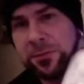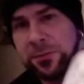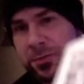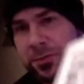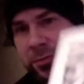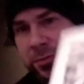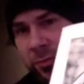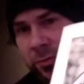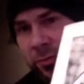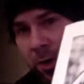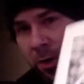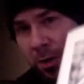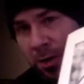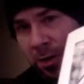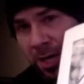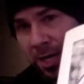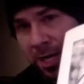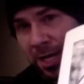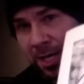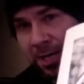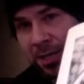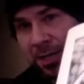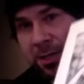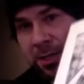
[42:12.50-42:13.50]
much the stuff
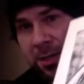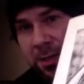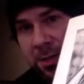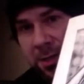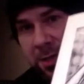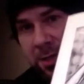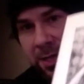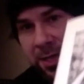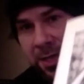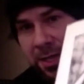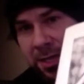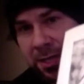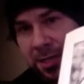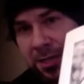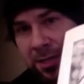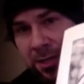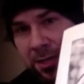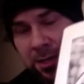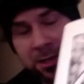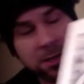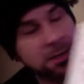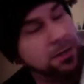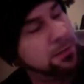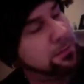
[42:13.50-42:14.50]
you would draw on,
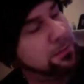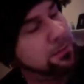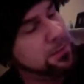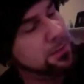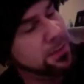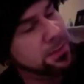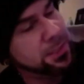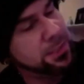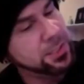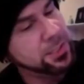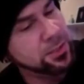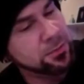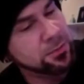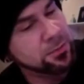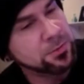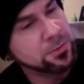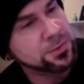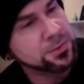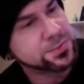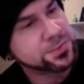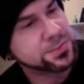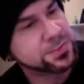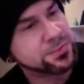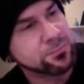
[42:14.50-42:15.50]
and
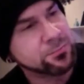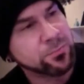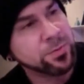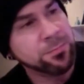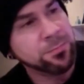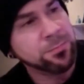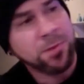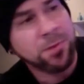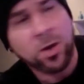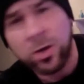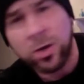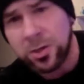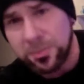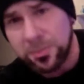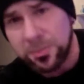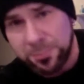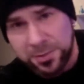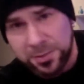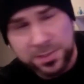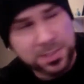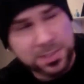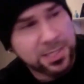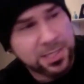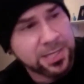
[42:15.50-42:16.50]
looks
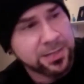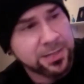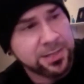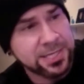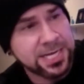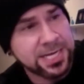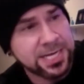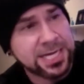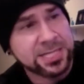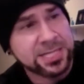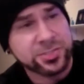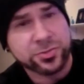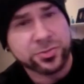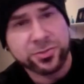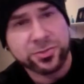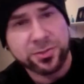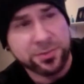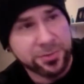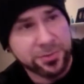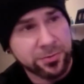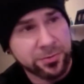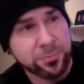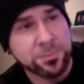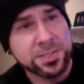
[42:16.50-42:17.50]
remarkably like
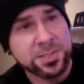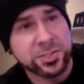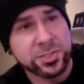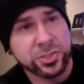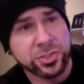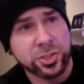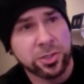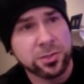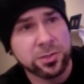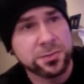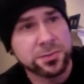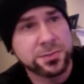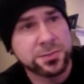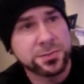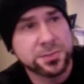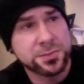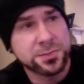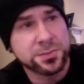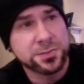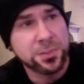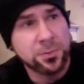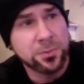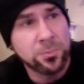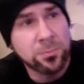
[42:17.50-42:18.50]
the original.
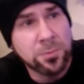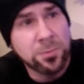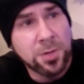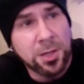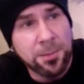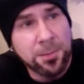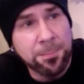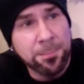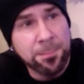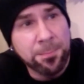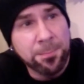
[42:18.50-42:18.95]
So